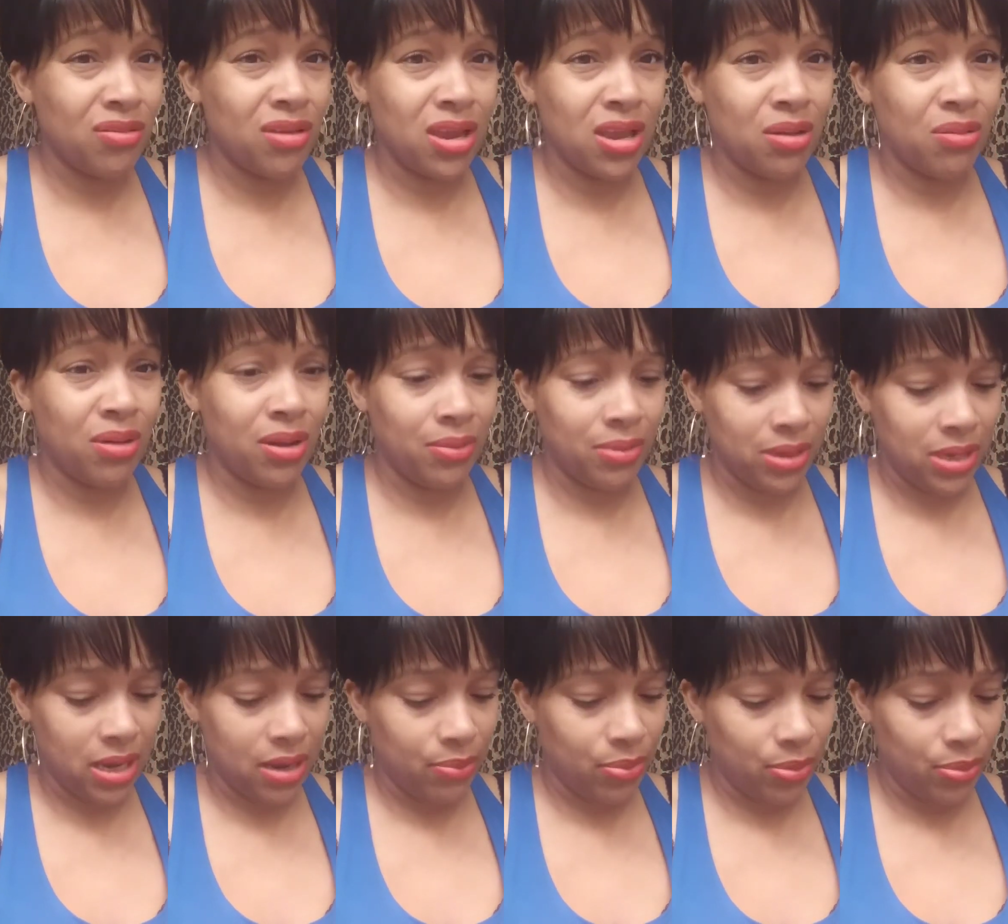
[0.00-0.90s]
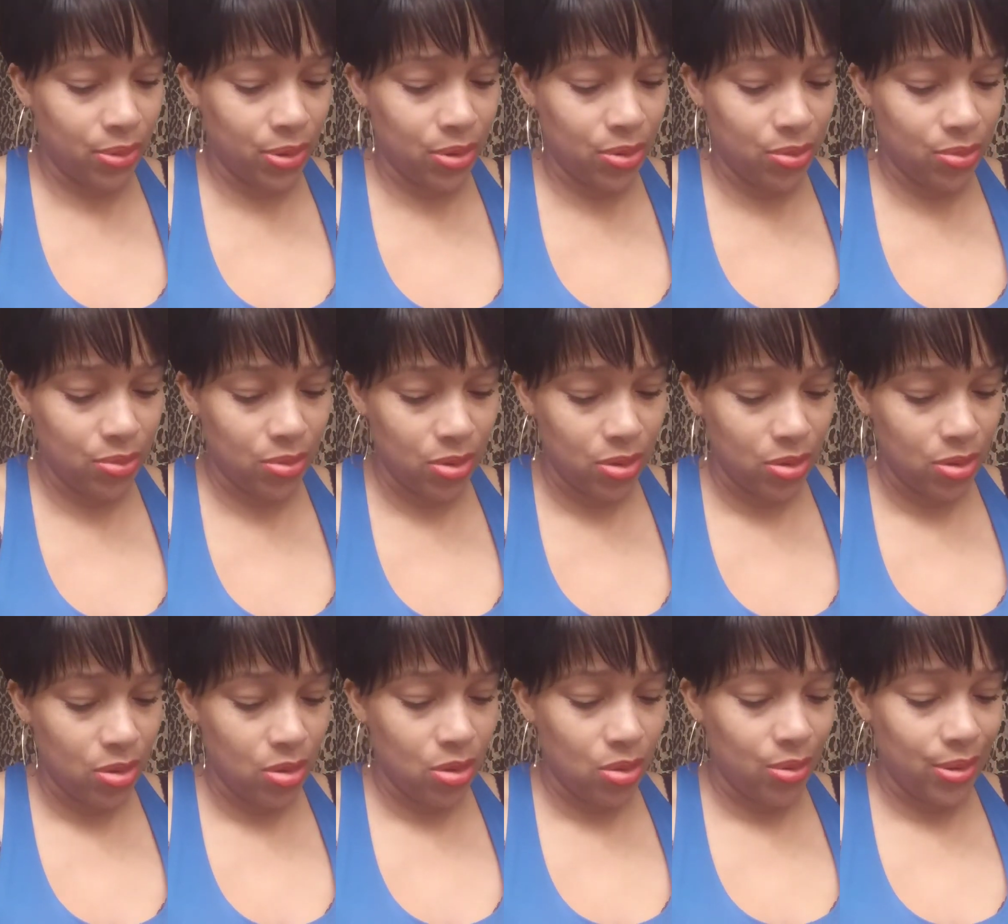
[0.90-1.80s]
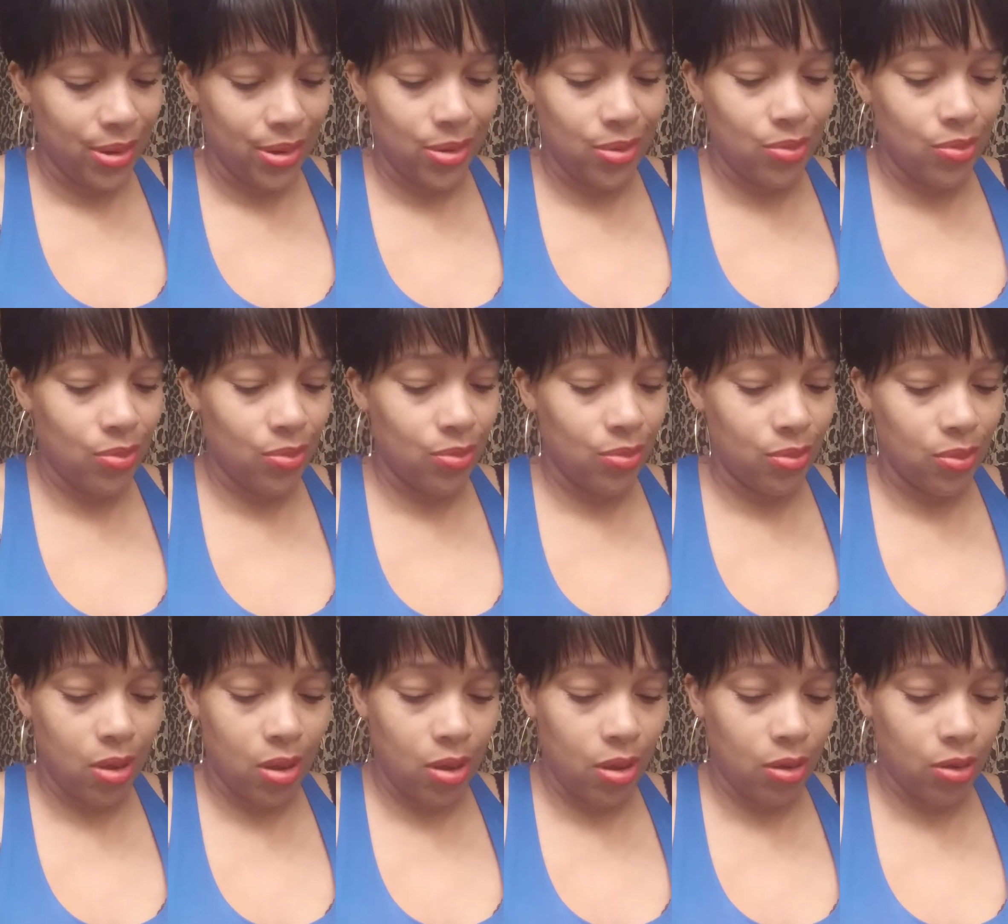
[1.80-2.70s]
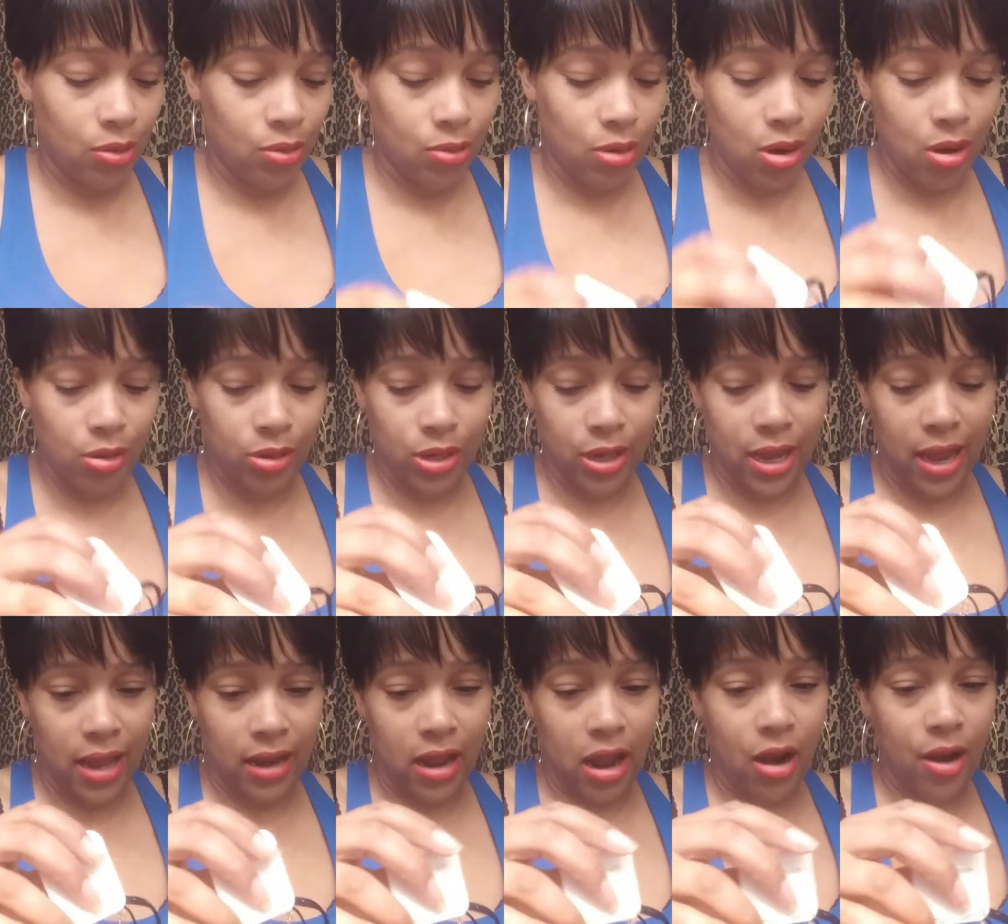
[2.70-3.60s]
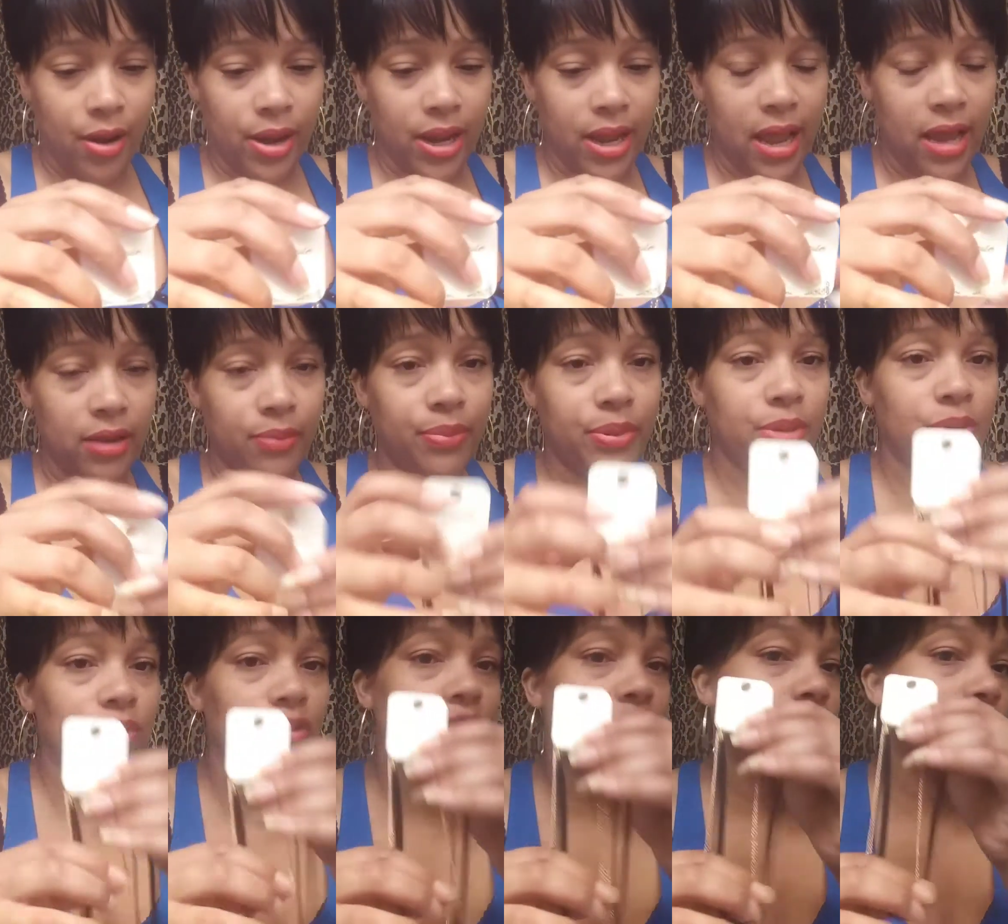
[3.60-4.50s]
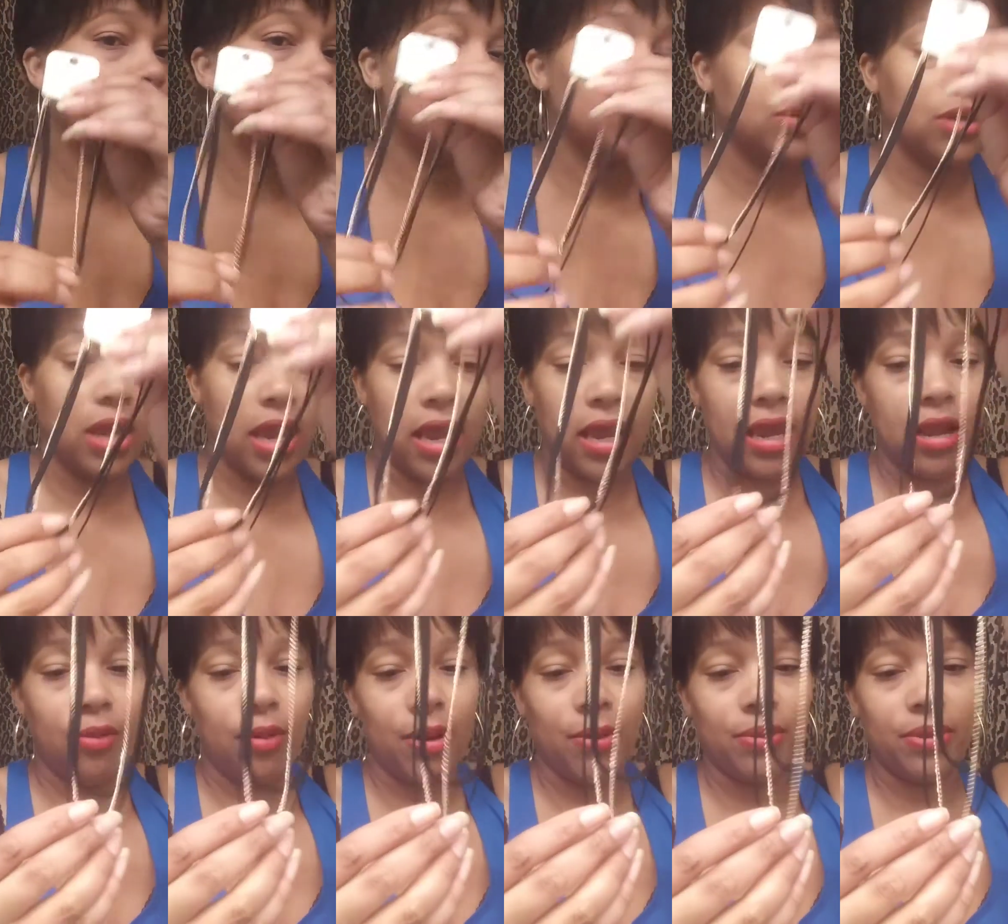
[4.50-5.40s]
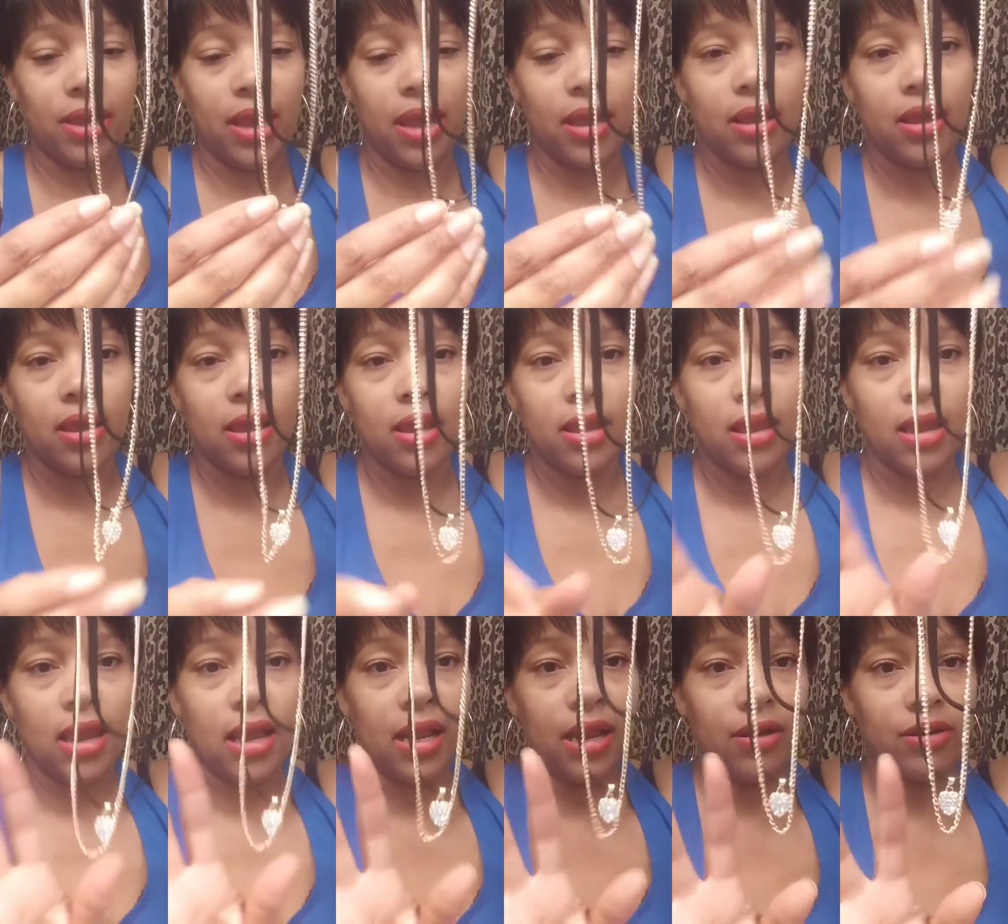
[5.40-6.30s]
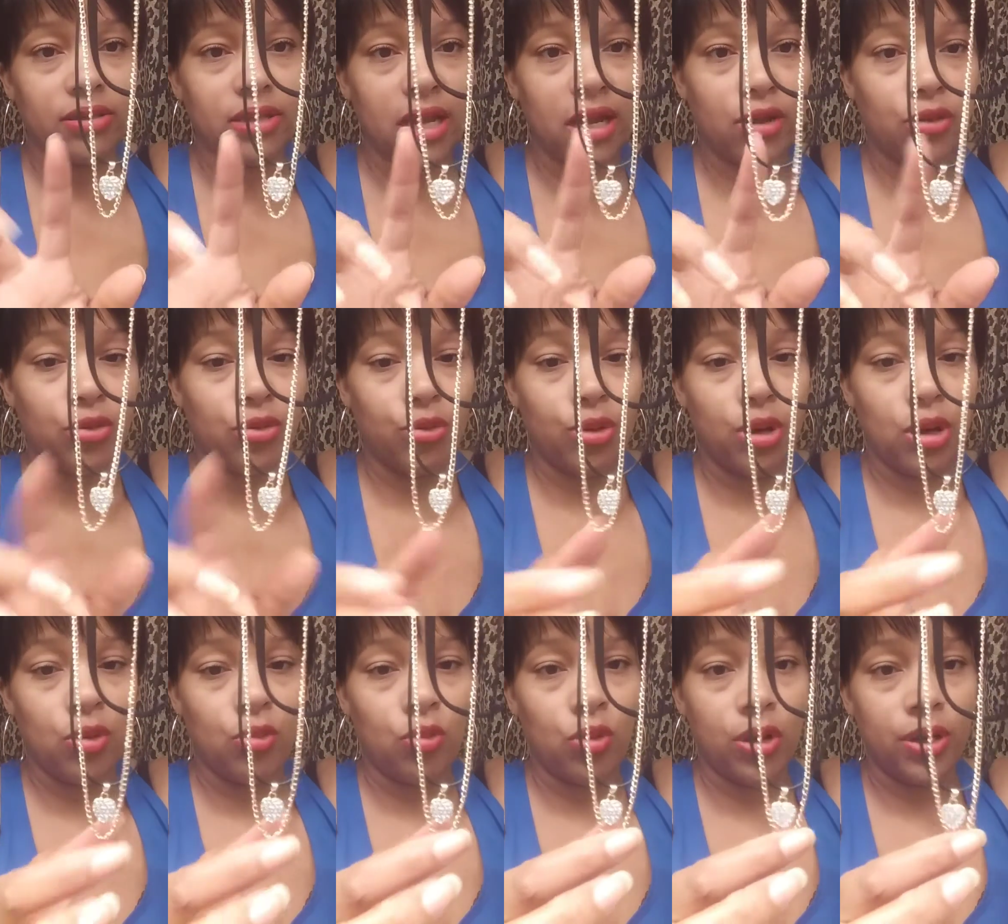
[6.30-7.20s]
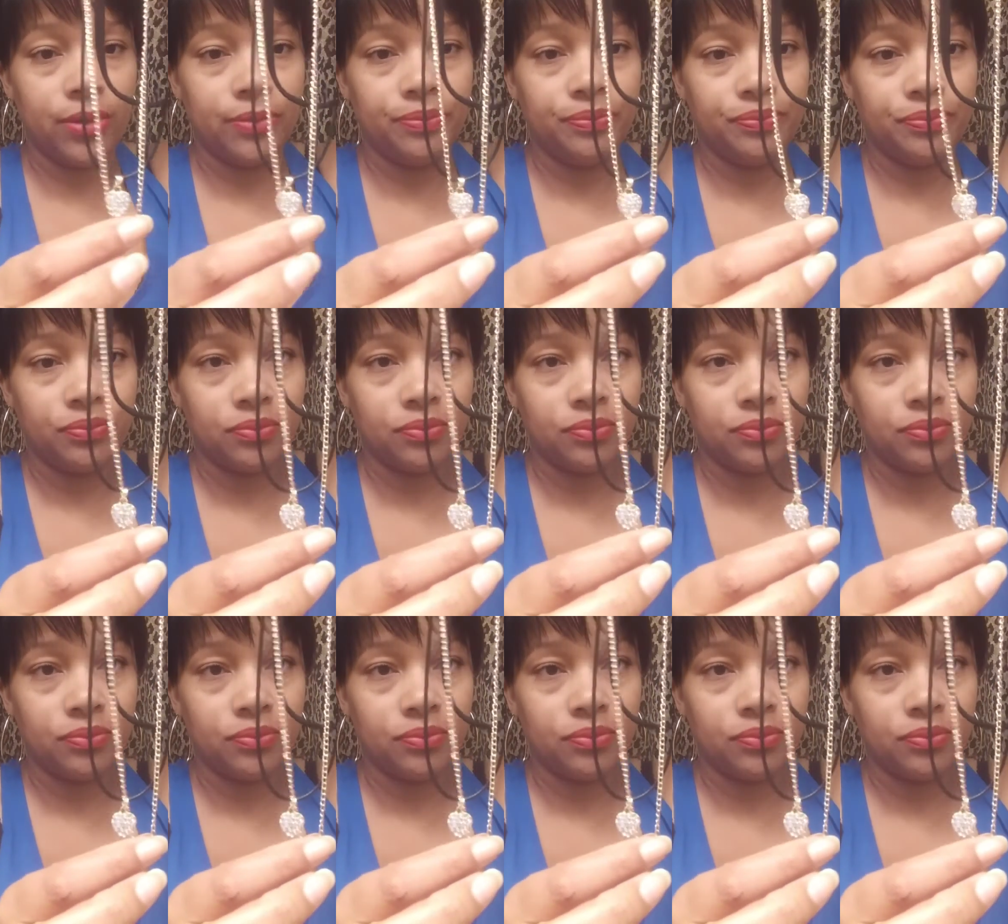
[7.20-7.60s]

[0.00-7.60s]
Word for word: can get away with that, but when you when you grown, got I already got a pooch, you can't get away with that. And here's like a three in one.